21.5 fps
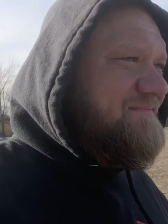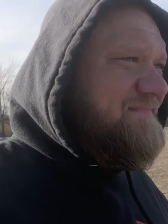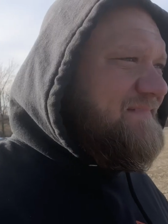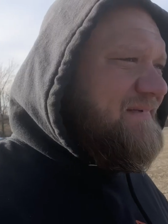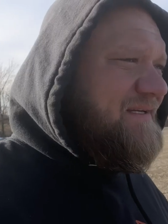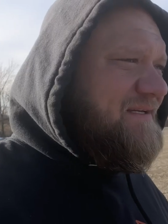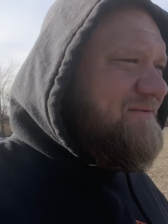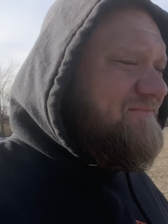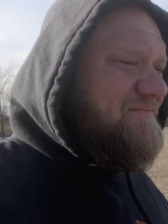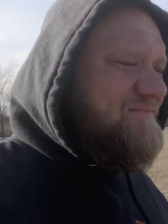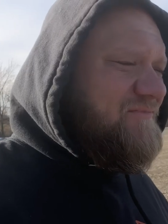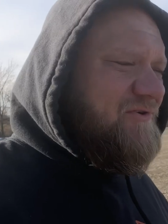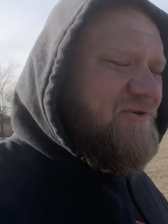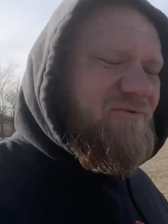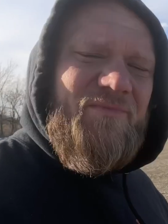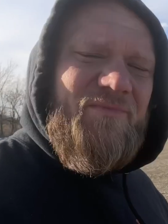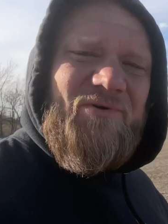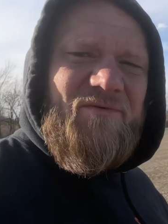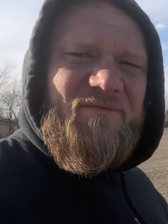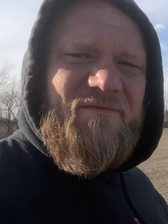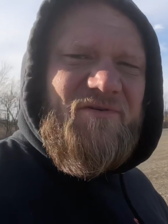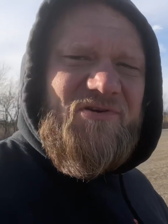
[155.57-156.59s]
yeah, we're going
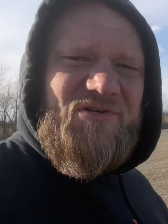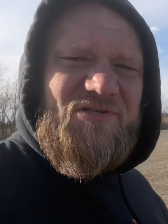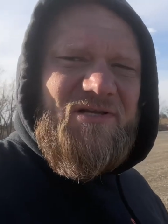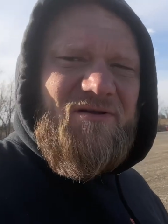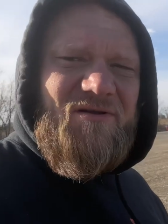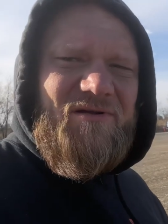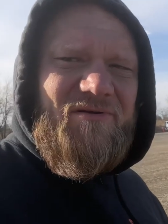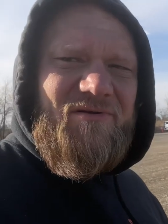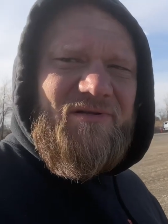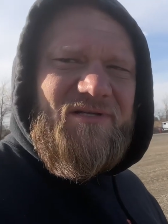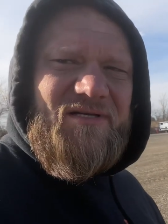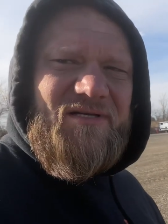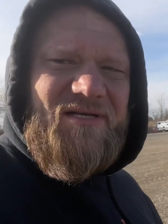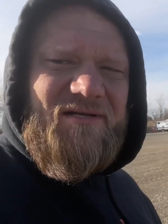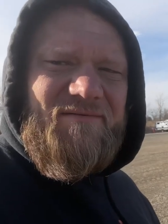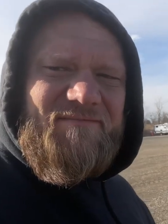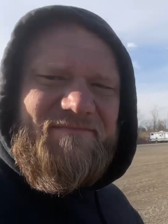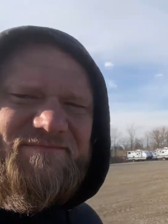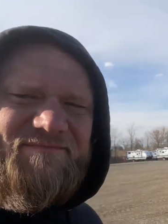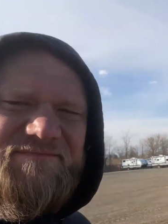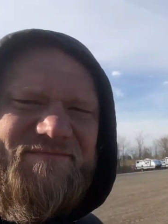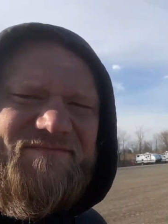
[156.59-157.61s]
to put our first load on it today.
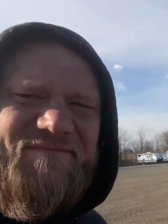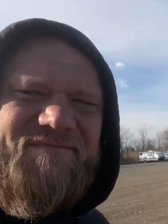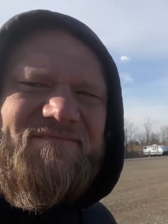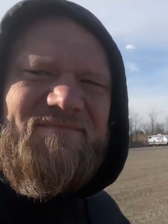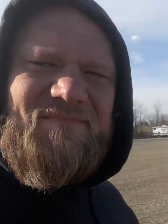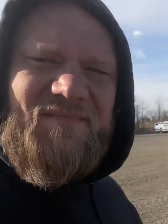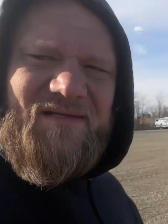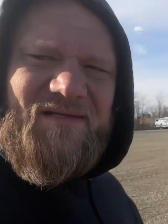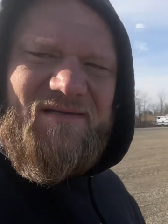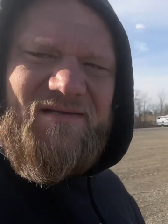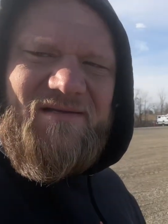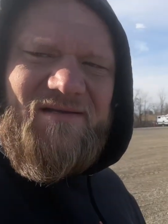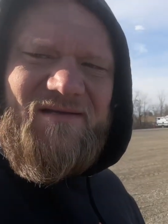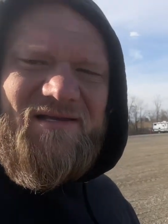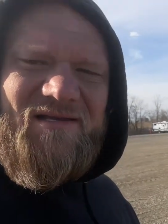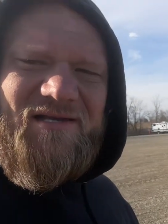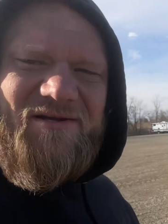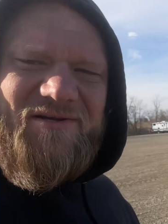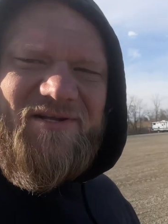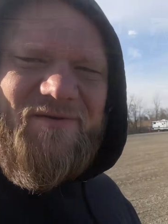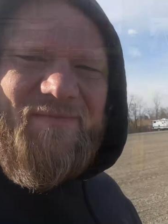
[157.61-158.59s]
I'll